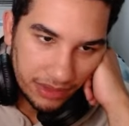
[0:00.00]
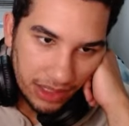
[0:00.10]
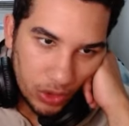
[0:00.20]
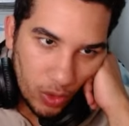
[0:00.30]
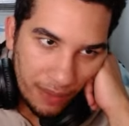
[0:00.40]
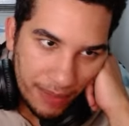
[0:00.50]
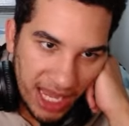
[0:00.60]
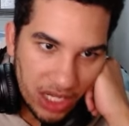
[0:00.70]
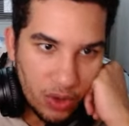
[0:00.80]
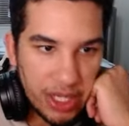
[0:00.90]
Do I
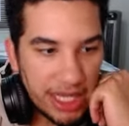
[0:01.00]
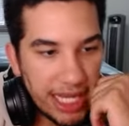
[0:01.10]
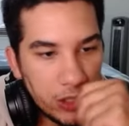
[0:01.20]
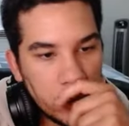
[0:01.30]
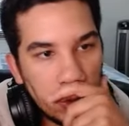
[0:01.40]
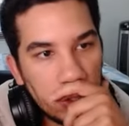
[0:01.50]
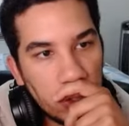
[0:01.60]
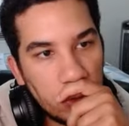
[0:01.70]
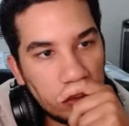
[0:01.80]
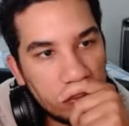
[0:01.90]
mind going down to
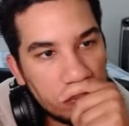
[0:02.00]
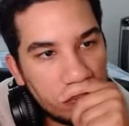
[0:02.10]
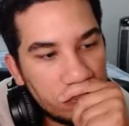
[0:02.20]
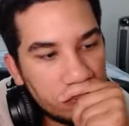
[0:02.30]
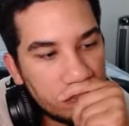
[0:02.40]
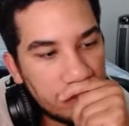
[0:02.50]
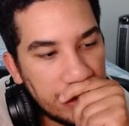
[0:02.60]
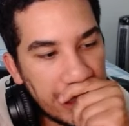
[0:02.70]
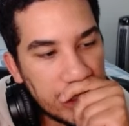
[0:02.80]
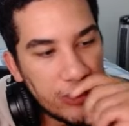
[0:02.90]
2?
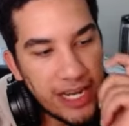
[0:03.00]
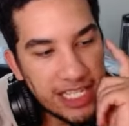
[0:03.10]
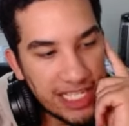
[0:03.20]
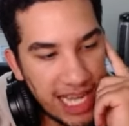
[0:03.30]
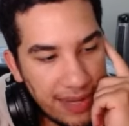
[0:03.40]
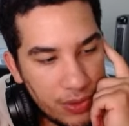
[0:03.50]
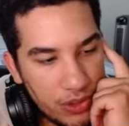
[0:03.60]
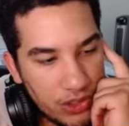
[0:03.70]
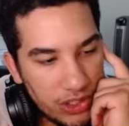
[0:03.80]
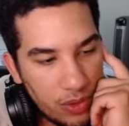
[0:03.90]
They trash Sabo
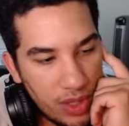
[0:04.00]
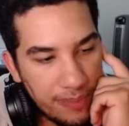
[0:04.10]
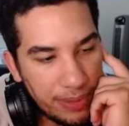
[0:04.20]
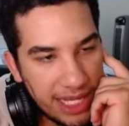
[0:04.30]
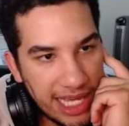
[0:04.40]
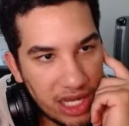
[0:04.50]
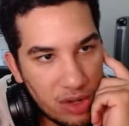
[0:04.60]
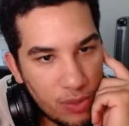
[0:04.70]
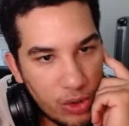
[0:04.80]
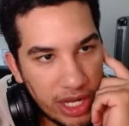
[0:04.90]
because they want to play Gecko
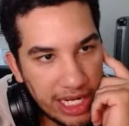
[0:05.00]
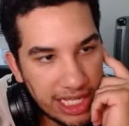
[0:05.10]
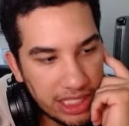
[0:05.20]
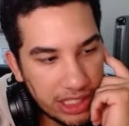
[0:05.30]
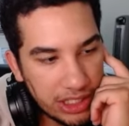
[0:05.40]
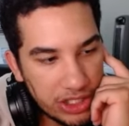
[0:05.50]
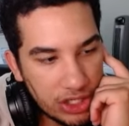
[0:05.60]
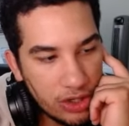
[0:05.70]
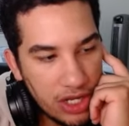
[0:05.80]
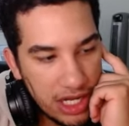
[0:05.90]
Moria next turn.
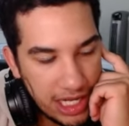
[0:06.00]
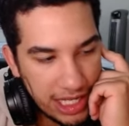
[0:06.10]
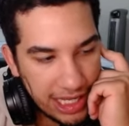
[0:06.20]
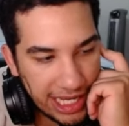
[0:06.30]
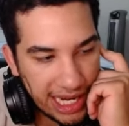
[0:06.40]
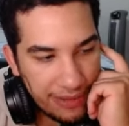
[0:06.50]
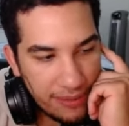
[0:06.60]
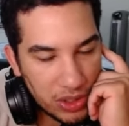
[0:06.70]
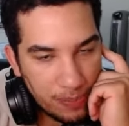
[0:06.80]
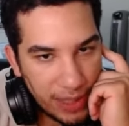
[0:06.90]
So they're going to be able
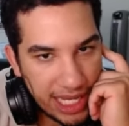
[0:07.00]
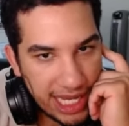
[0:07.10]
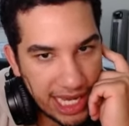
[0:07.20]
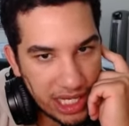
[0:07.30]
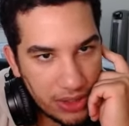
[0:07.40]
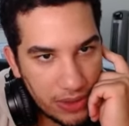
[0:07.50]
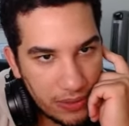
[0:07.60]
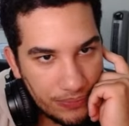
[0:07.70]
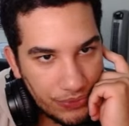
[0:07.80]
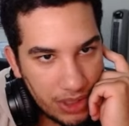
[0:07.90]
to play Gecko.
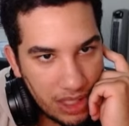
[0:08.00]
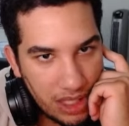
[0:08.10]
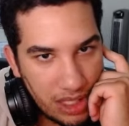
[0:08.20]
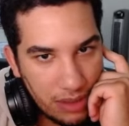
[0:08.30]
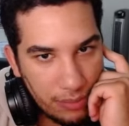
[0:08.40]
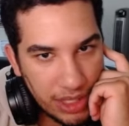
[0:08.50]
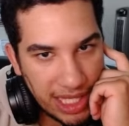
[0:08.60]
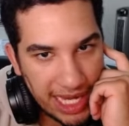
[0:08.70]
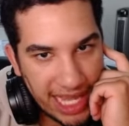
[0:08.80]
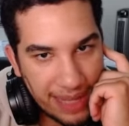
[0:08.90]
But
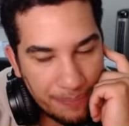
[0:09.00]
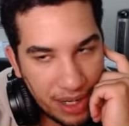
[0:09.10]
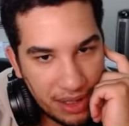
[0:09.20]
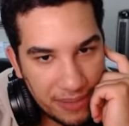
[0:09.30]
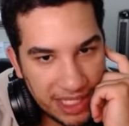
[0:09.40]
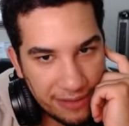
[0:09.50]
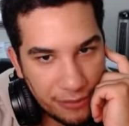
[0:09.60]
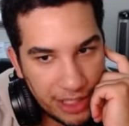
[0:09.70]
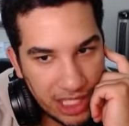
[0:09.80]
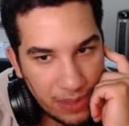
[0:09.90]
again, the problem is that for
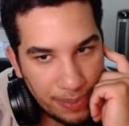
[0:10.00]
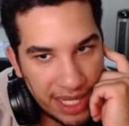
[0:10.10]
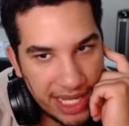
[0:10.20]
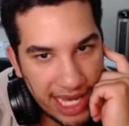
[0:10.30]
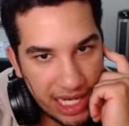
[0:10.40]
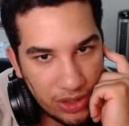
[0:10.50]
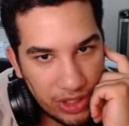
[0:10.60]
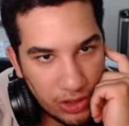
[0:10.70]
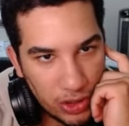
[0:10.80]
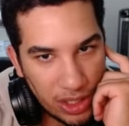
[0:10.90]
them to play Gecko, they
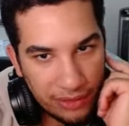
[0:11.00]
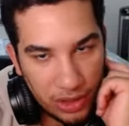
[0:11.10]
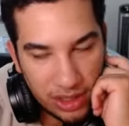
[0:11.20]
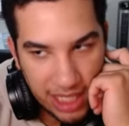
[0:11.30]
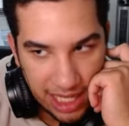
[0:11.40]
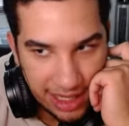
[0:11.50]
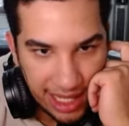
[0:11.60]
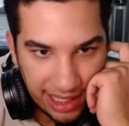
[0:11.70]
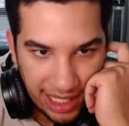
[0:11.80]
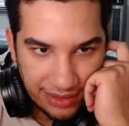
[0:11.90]
also have to take
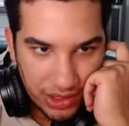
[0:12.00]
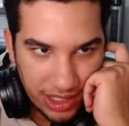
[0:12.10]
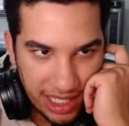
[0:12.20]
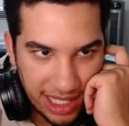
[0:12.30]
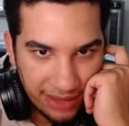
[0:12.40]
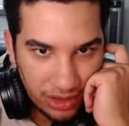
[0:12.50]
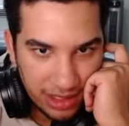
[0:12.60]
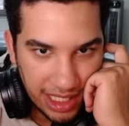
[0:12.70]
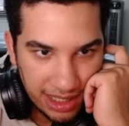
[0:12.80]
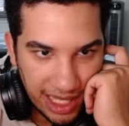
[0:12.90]
that life. So they either have to
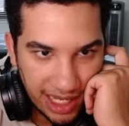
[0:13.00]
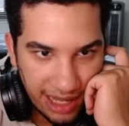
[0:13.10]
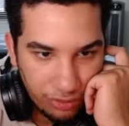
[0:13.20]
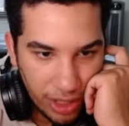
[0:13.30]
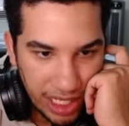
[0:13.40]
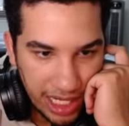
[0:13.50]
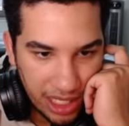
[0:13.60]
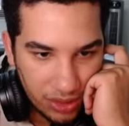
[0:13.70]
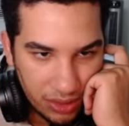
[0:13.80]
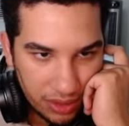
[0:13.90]
take that life right
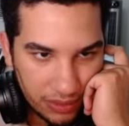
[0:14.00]
now.